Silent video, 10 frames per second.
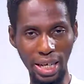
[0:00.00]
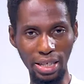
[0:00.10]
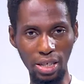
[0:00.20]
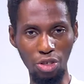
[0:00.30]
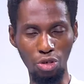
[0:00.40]
end
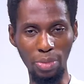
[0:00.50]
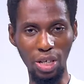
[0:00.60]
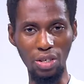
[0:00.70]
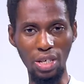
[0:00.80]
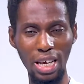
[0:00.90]
in a draw
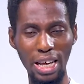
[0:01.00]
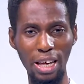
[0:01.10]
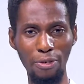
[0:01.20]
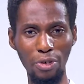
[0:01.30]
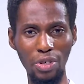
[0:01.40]
because
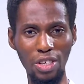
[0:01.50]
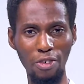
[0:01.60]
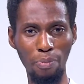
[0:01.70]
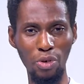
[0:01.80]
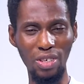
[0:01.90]
it feels as
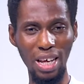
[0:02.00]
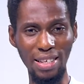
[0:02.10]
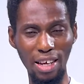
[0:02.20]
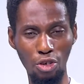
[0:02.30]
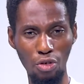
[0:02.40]
if both
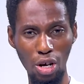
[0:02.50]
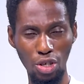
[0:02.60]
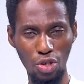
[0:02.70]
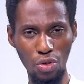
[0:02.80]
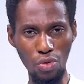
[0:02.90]
sides are
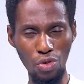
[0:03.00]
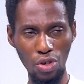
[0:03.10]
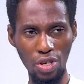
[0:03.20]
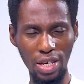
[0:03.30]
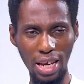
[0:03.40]
crocked to a
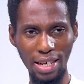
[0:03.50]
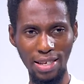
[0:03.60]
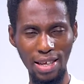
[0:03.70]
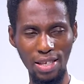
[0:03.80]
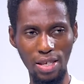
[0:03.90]
certain
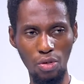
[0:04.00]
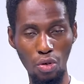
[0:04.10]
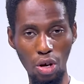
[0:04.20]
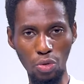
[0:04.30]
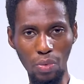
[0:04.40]
extent.
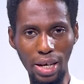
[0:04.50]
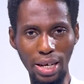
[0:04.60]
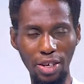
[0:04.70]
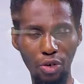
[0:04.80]
Crocked, when I say